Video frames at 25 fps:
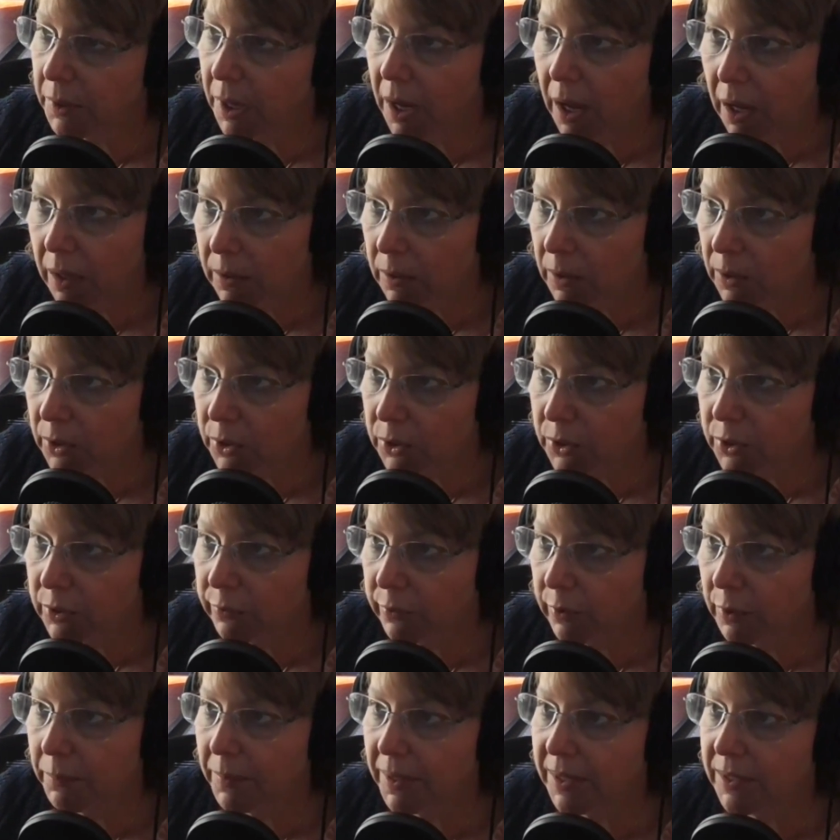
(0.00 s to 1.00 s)
colors
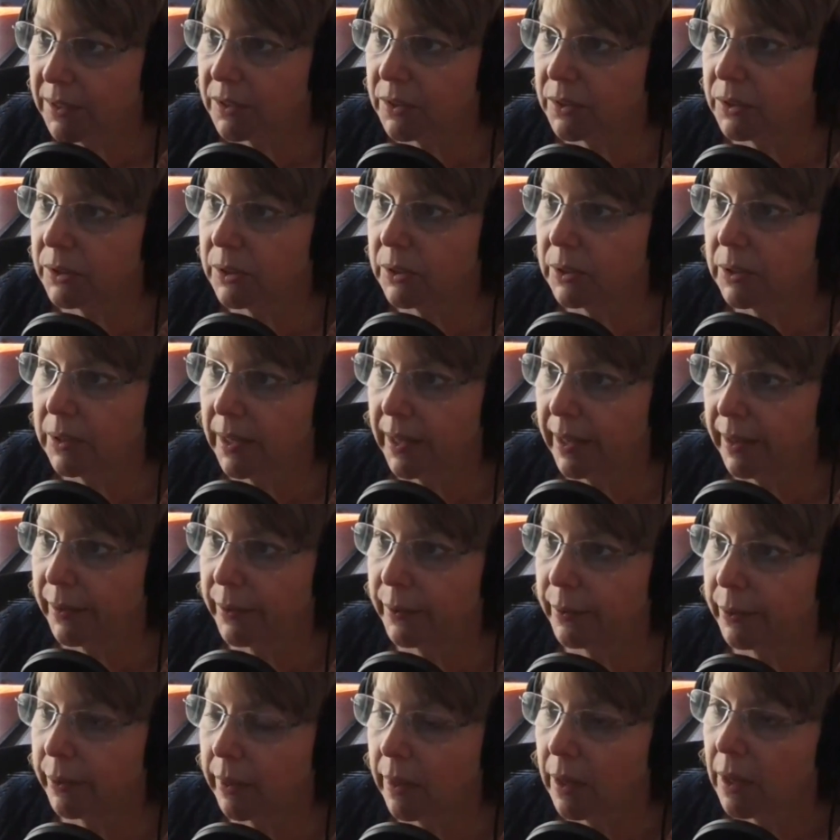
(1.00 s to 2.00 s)
for mental
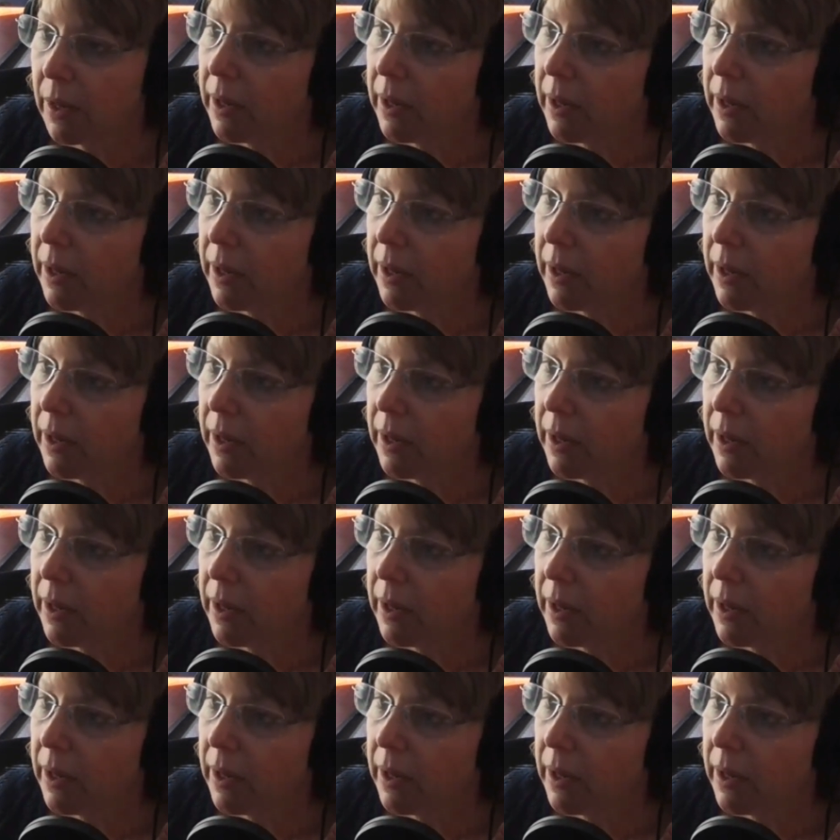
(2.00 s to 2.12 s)
health.